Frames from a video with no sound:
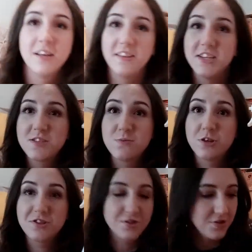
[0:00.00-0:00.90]
This
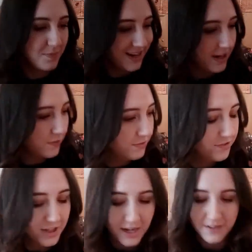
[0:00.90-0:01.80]
was
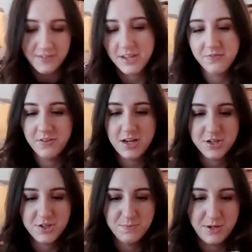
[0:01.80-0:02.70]
£2, and the
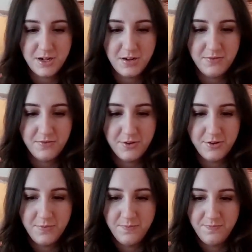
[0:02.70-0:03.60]
Flash
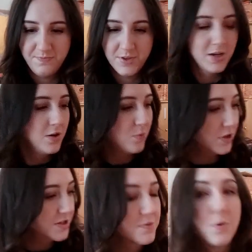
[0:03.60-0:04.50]
bathroom
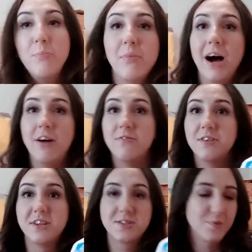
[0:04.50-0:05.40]
was £1
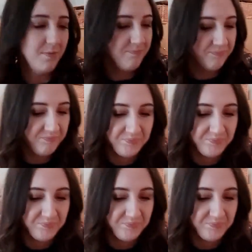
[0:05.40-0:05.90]
for this one.